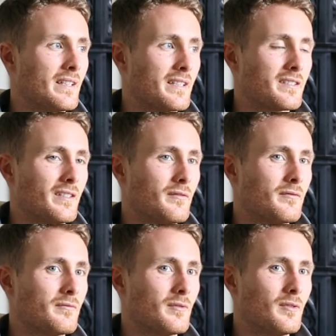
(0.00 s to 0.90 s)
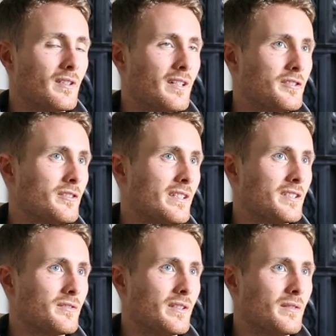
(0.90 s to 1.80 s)
that's kind of rolled on through the
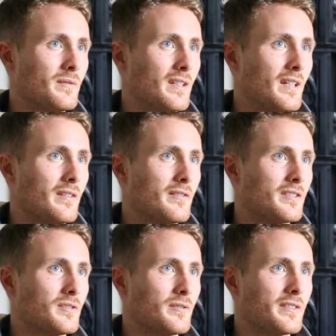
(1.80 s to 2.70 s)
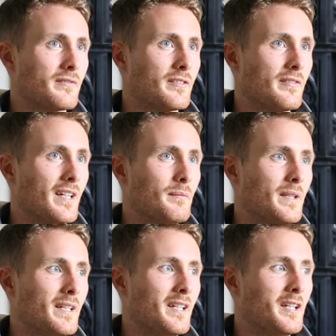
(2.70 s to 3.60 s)
history with a lot of the stories from the
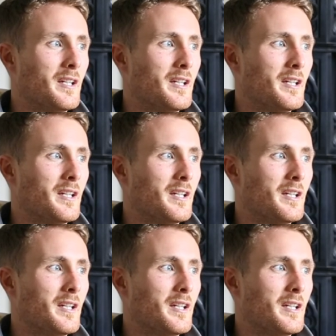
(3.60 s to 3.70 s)
family.